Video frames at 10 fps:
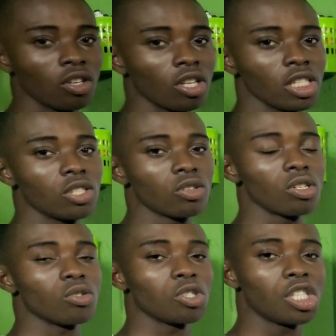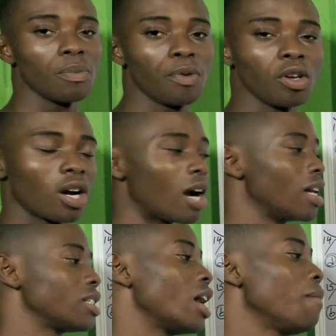the knowledge is going to shape your
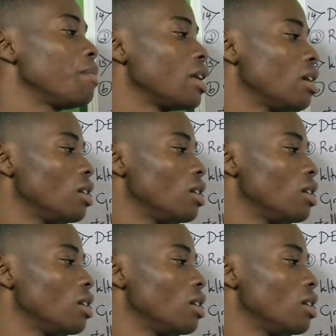character,